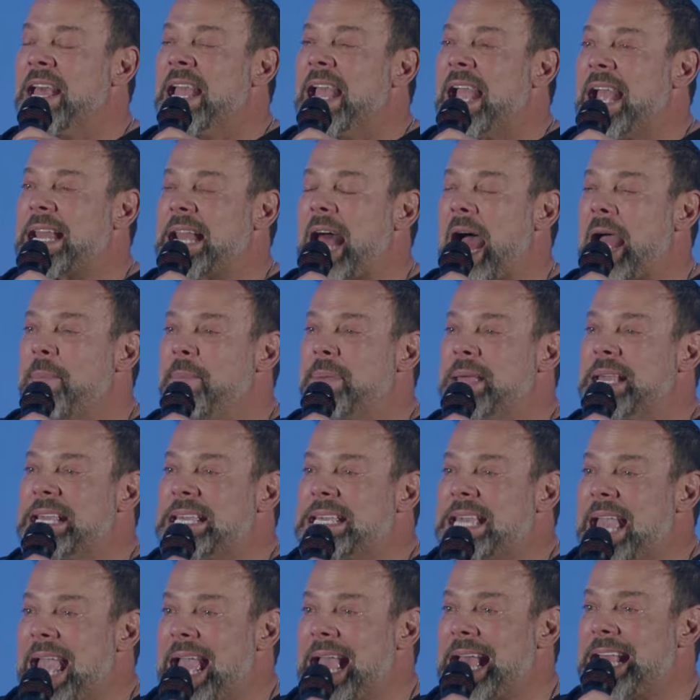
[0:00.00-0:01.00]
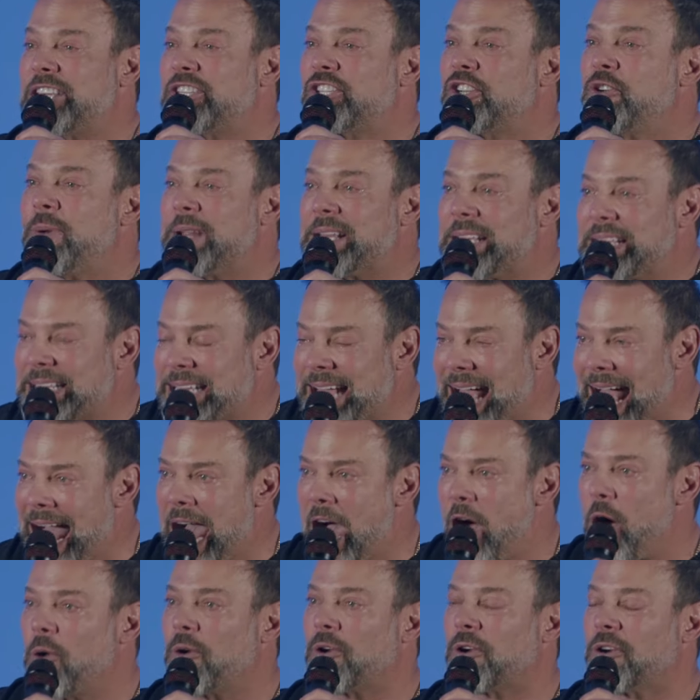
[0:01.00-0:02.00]
And I began to
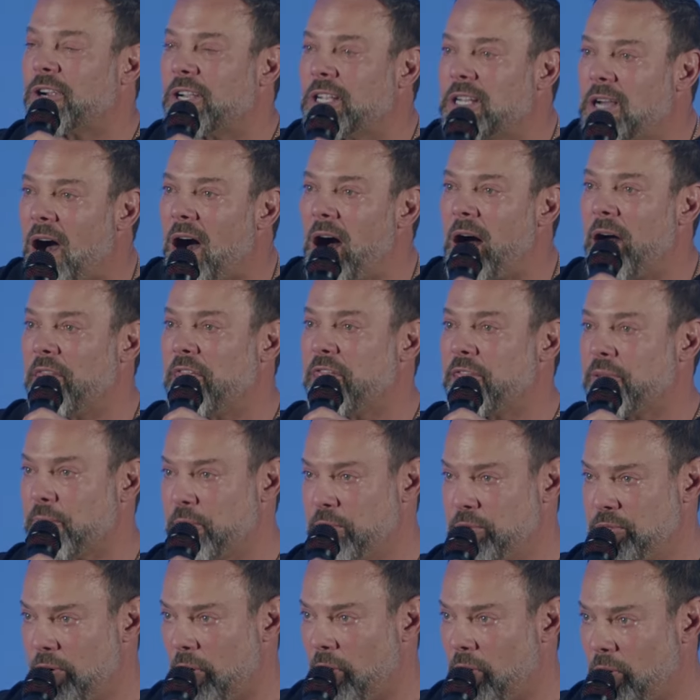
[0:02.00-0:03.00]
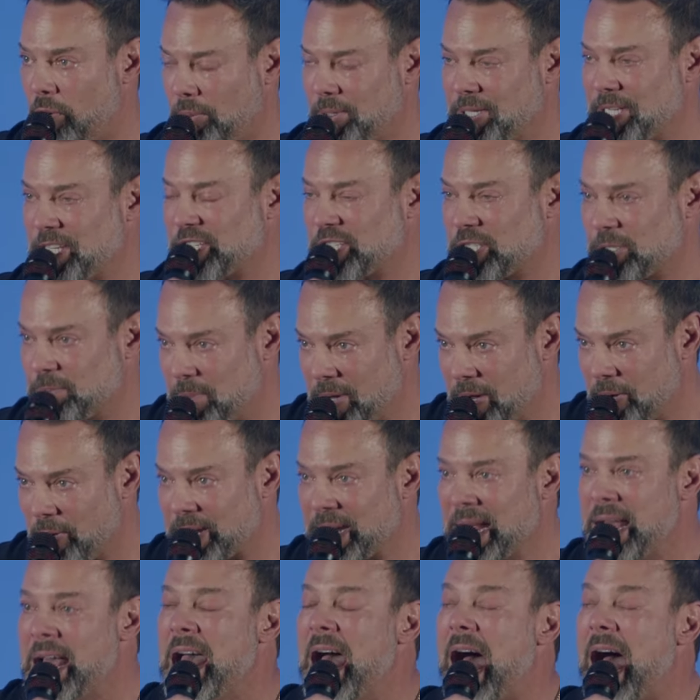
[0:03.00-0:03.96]
encounter God through the Holy Spirit.